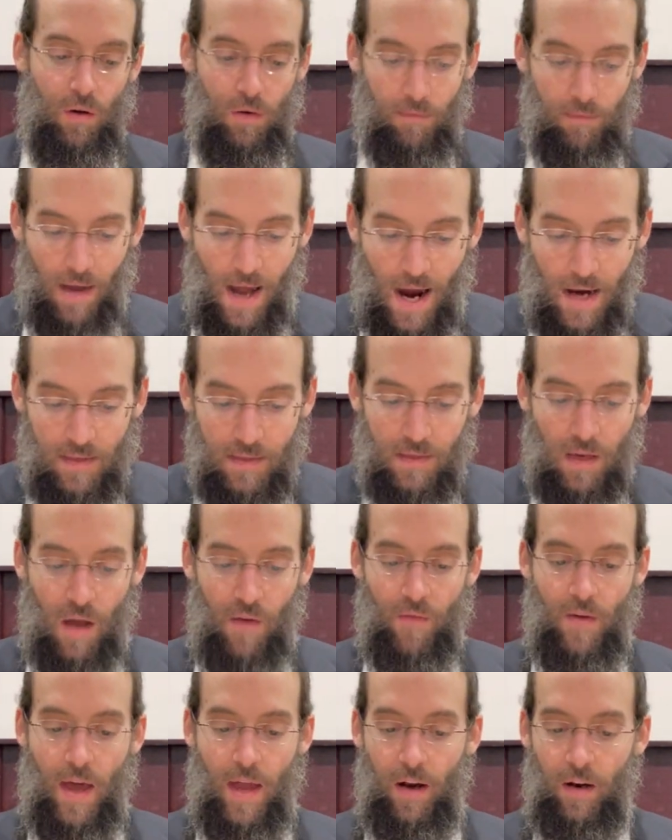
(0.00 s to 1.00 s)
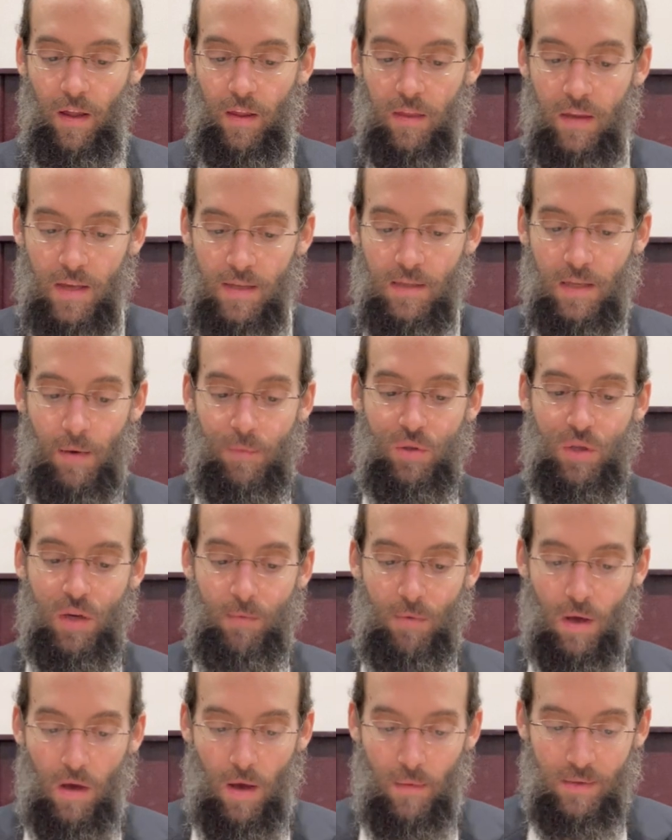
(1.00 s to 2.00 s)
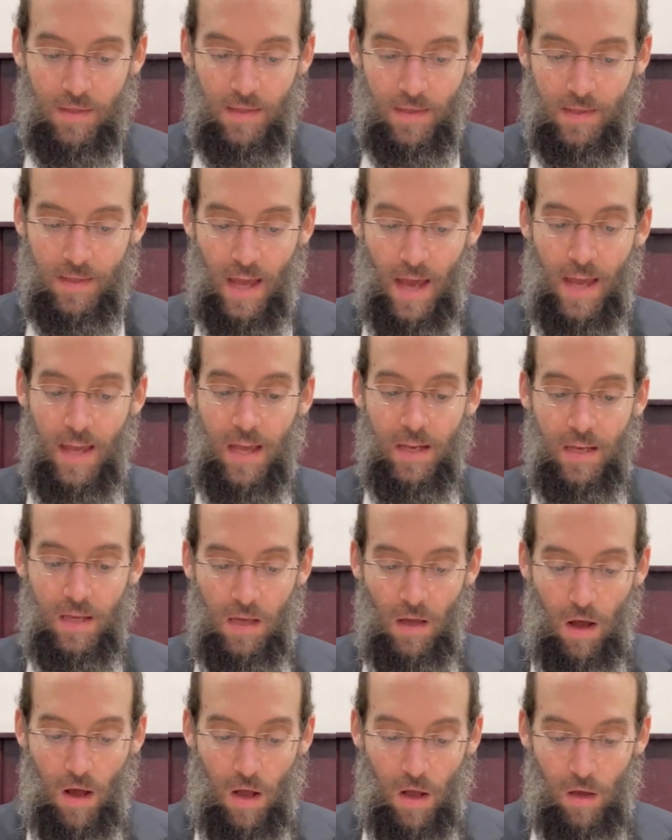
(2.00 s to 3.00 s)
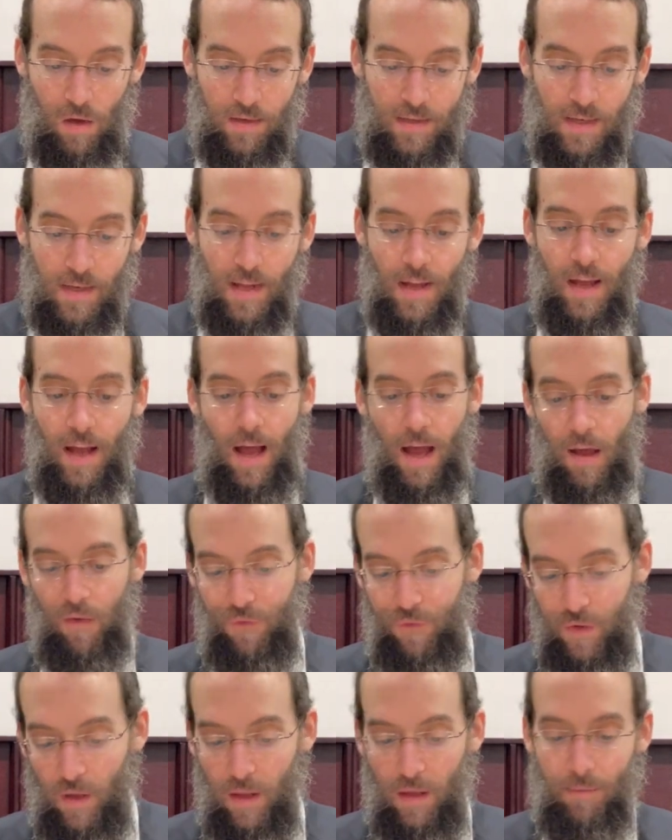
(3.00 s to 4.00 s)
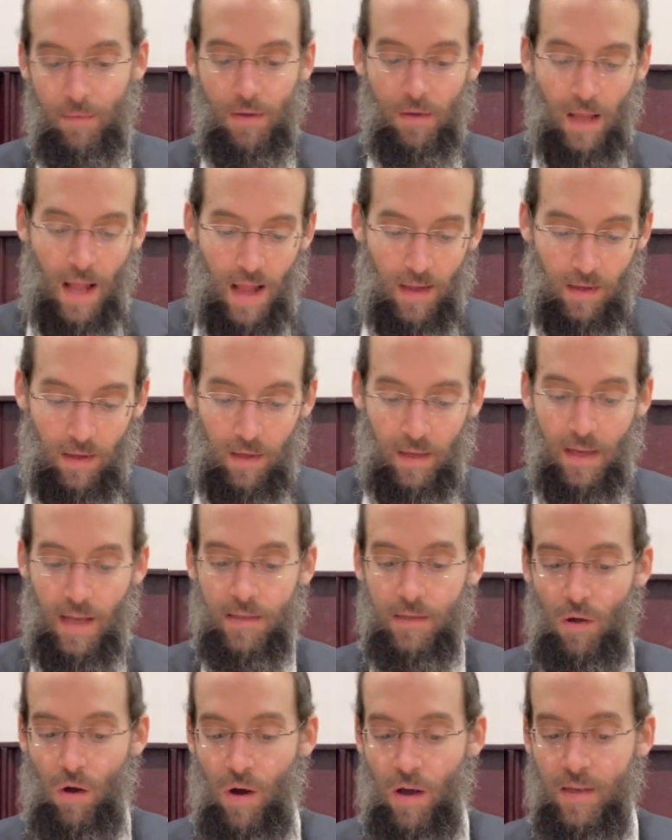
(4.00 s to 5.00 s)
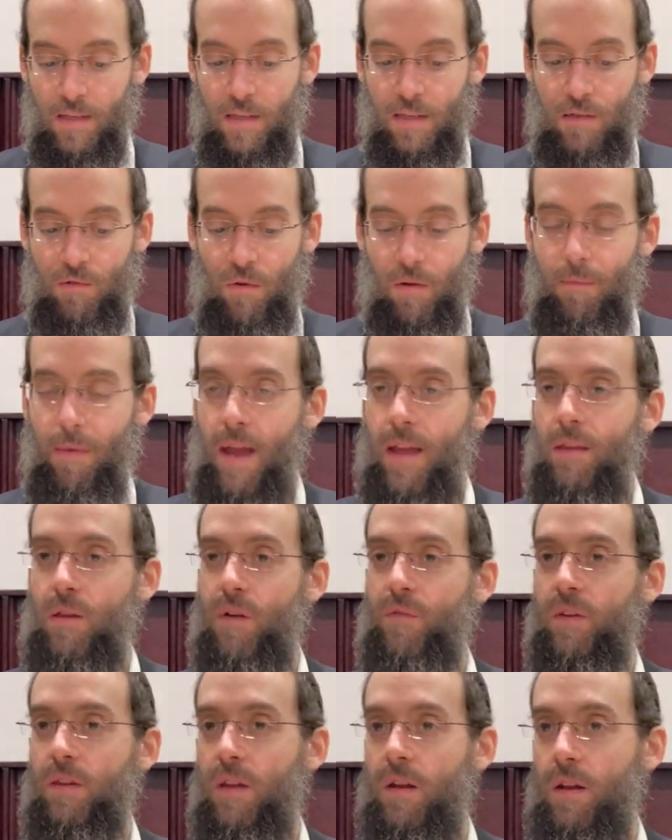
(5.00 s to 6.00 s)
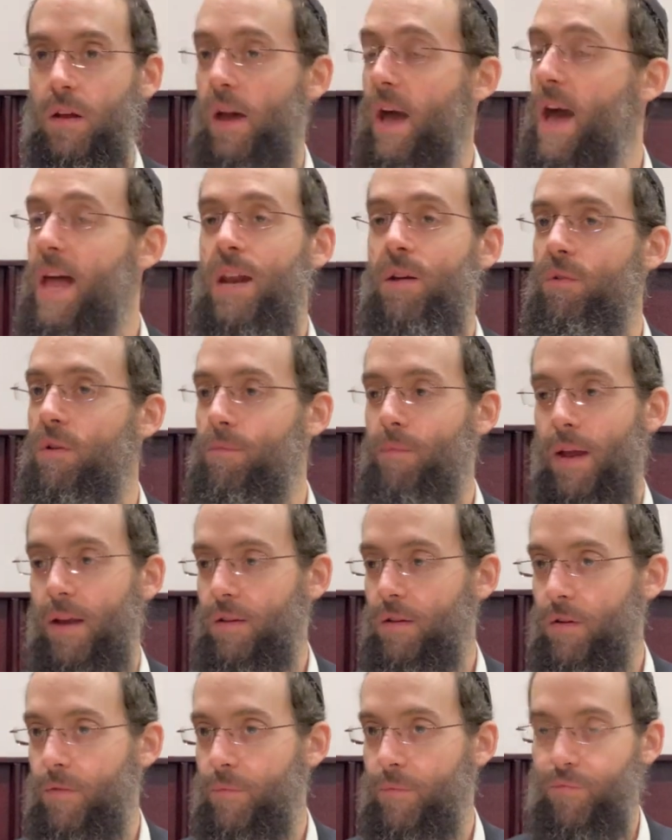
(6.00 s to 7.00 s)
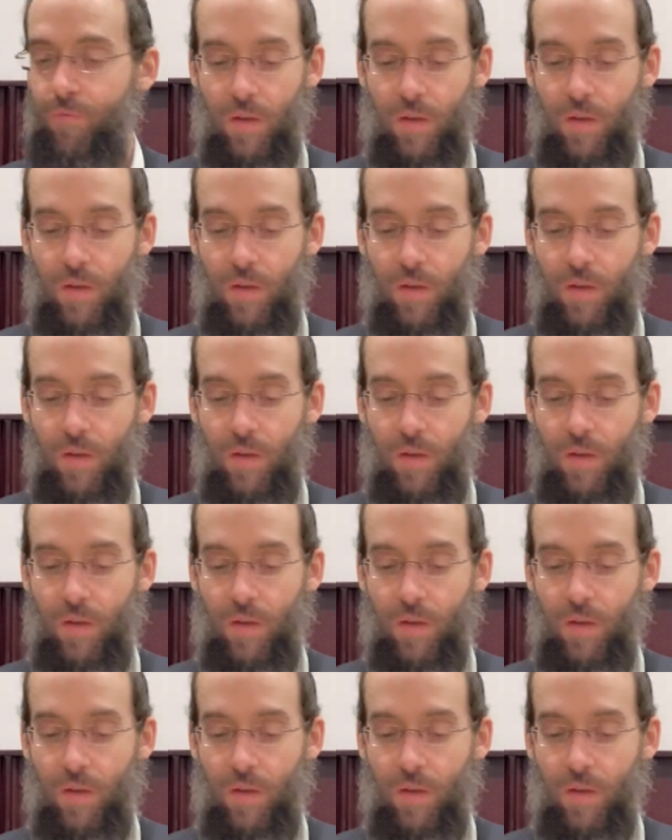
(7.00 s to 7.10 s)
Amar Sovet, and on this Rab Shimon comes to say, and he holds afilim metaltli, as long as there's a remainder of a dinner, any remainder,